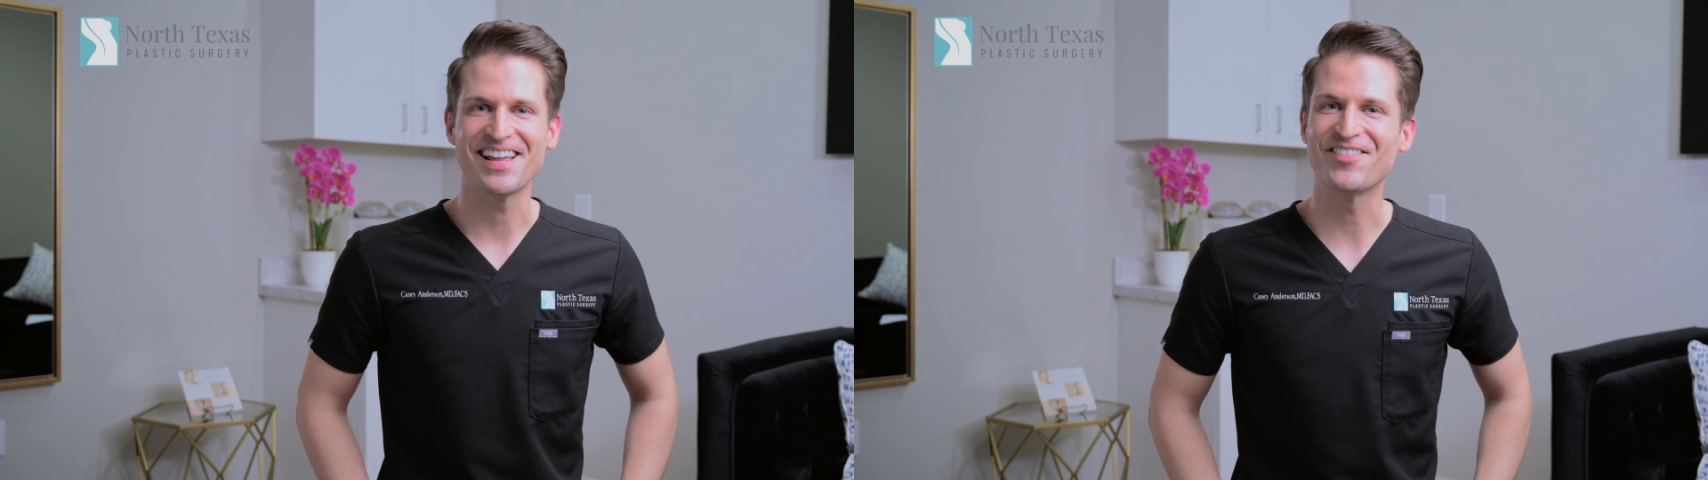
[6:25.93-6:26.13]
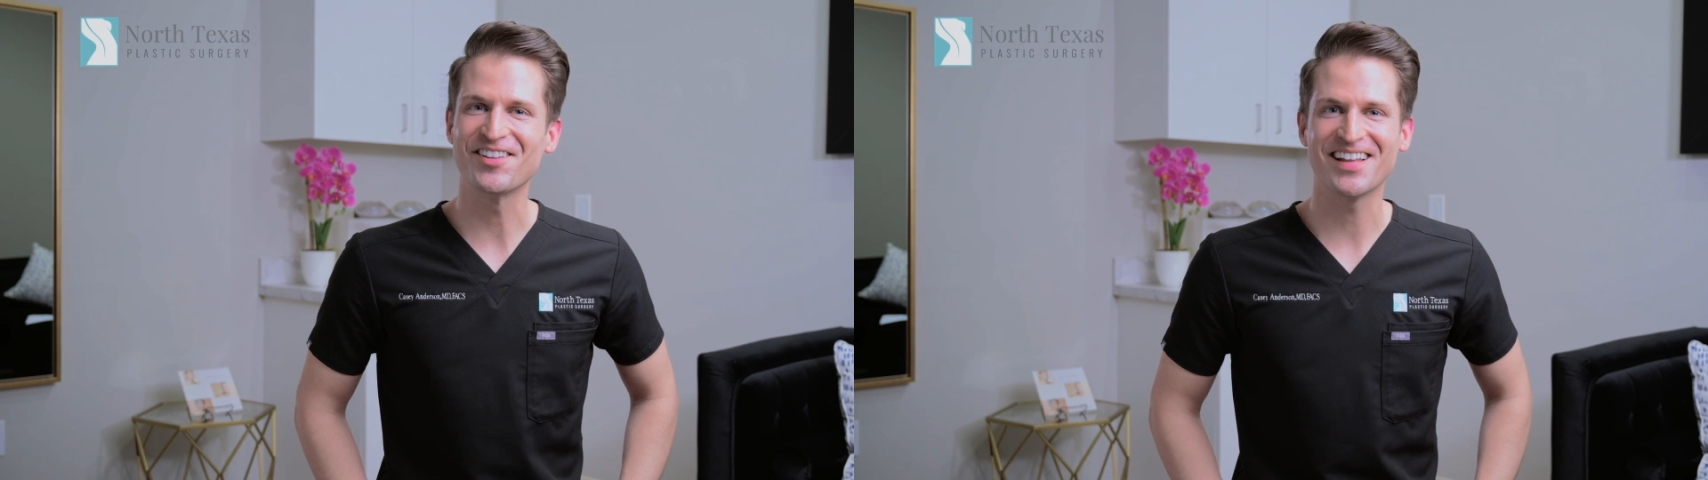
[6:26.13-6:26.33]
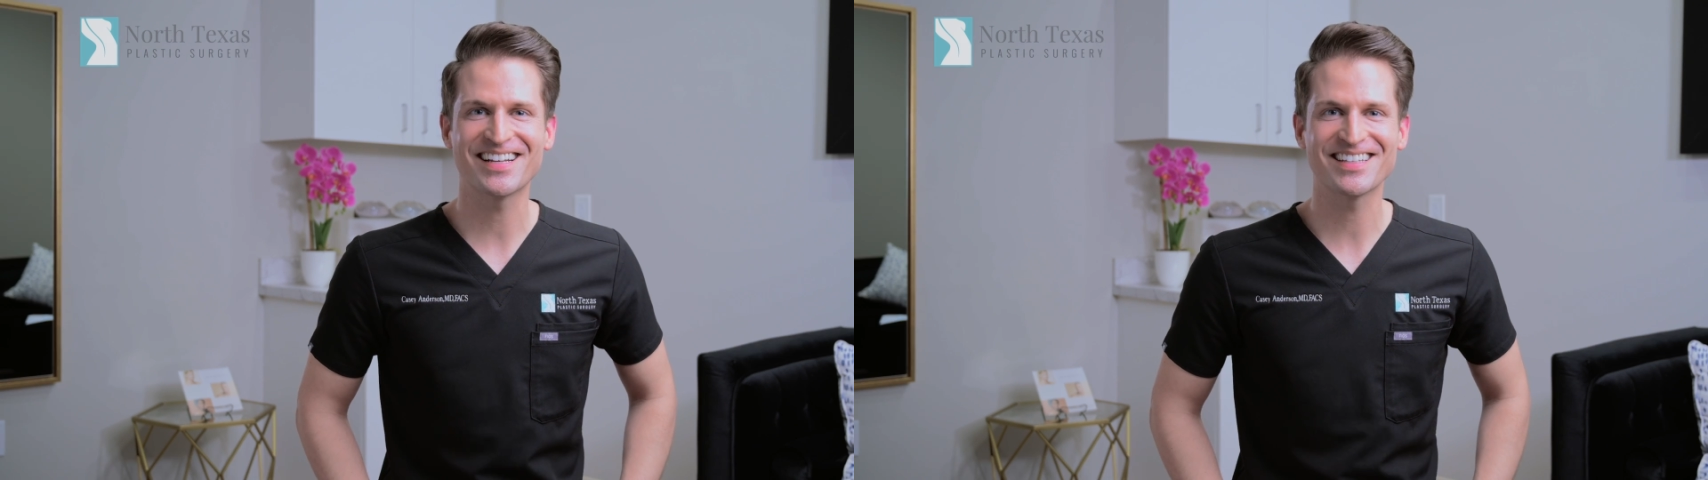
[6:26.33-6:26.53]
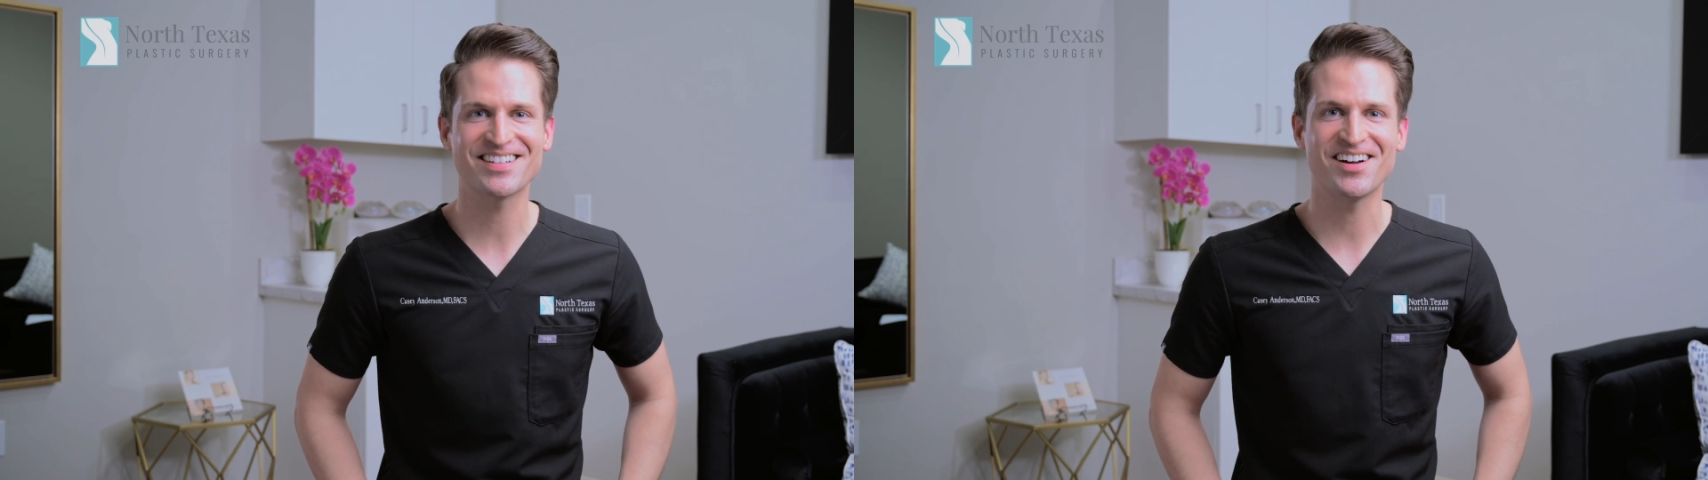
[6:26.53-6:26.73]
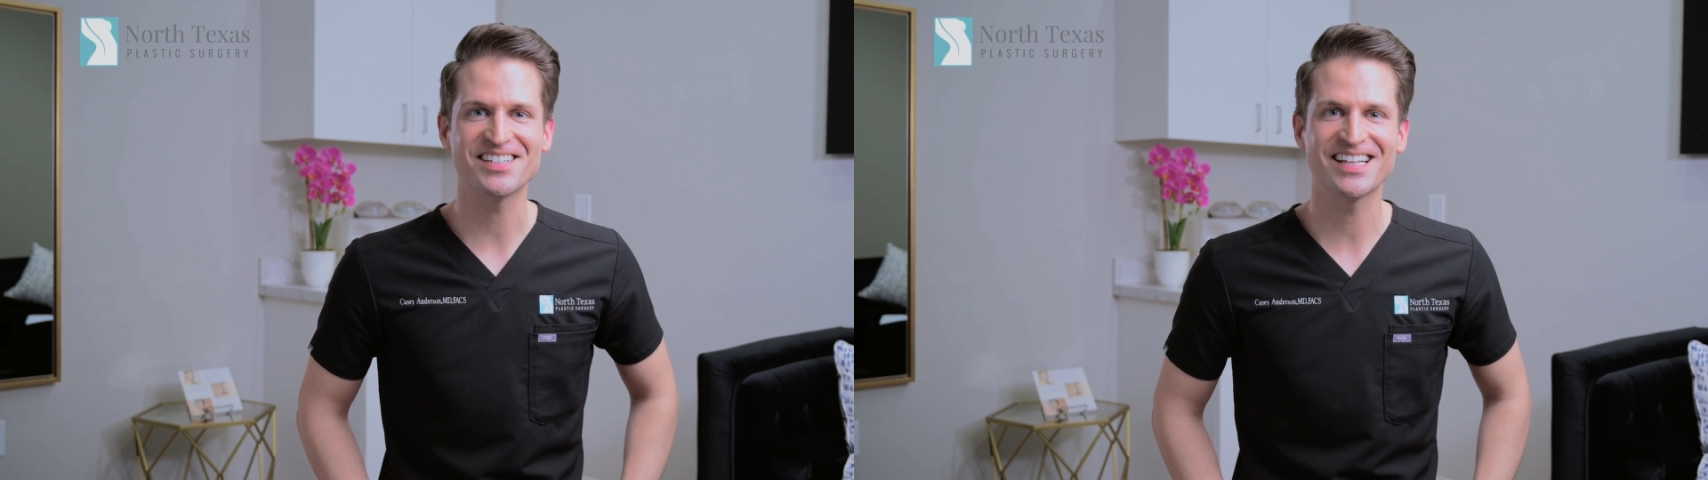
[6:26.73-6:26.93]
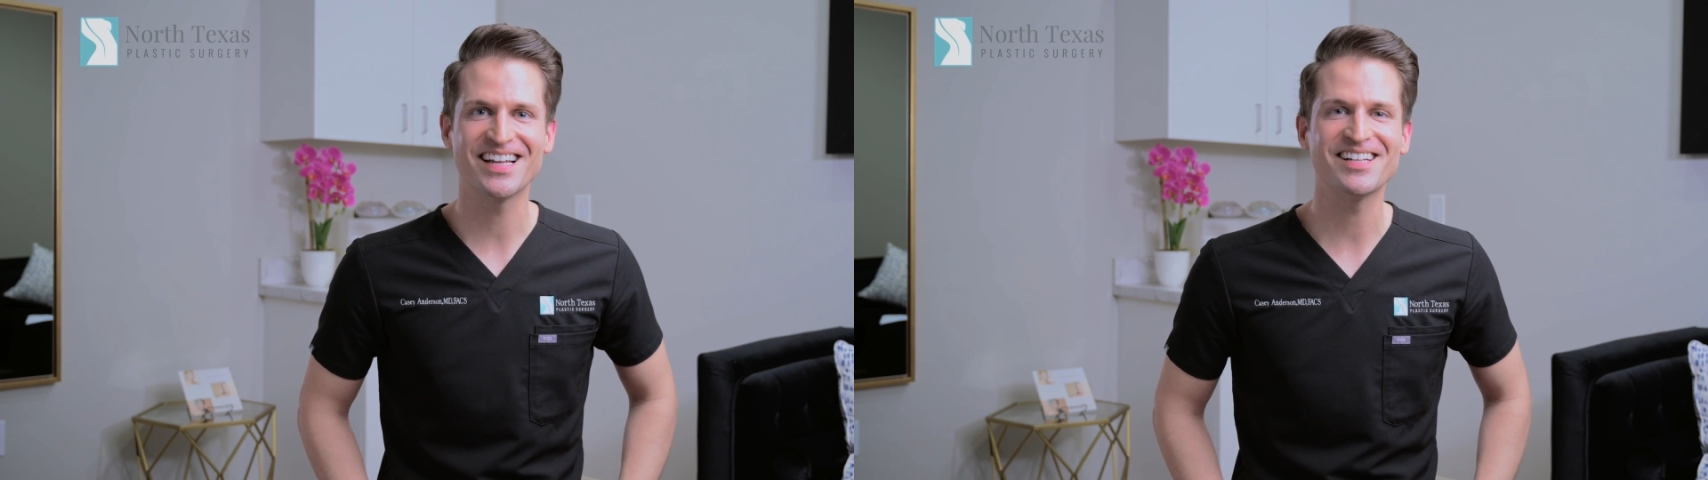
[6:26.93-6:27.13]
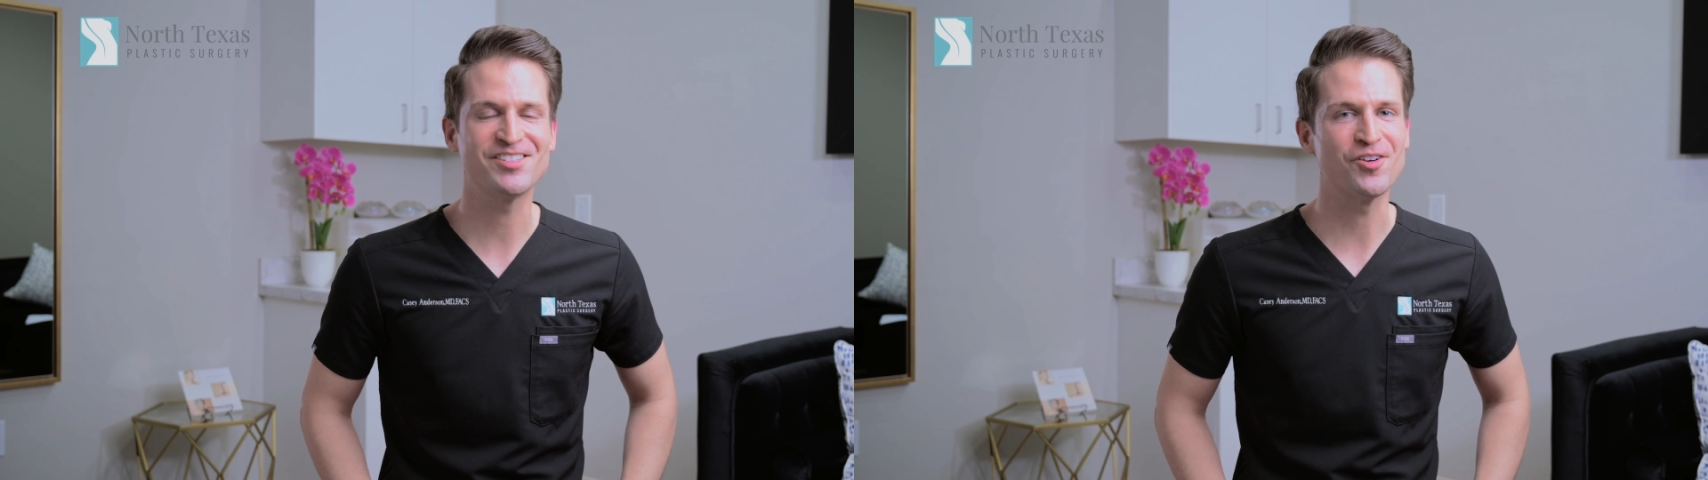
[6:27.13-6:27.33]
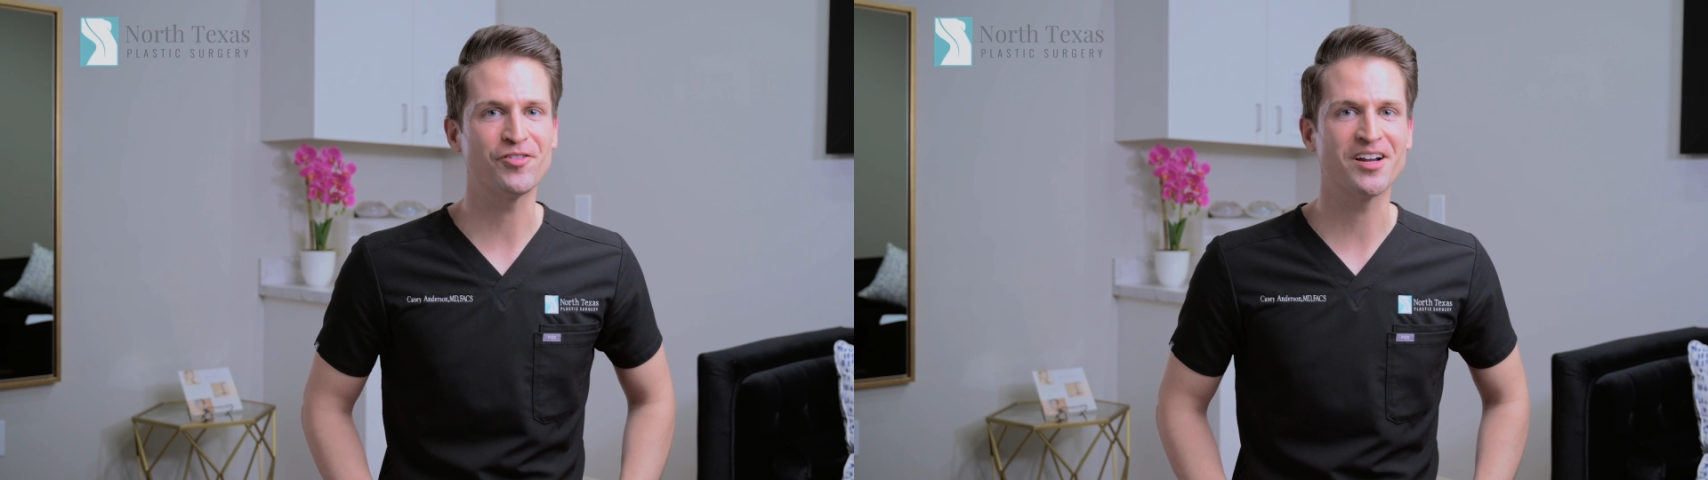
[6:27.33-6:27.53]
If you liked this content,
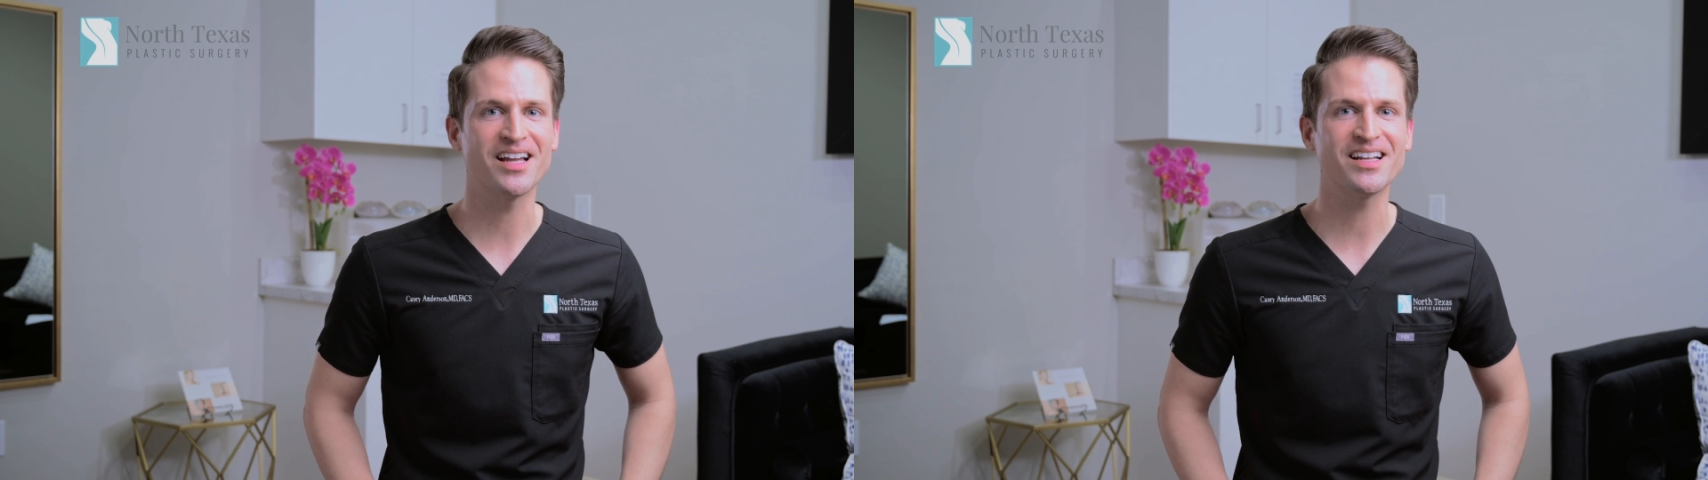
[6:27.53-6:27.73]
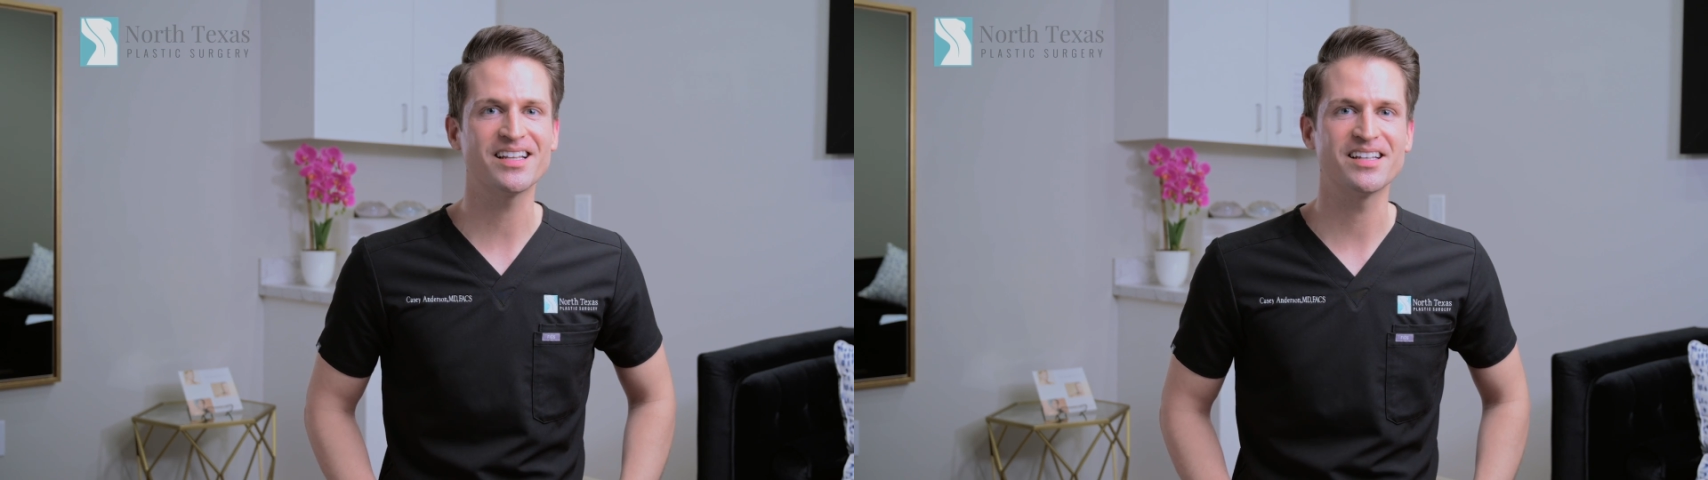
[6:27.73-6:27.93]
don't forget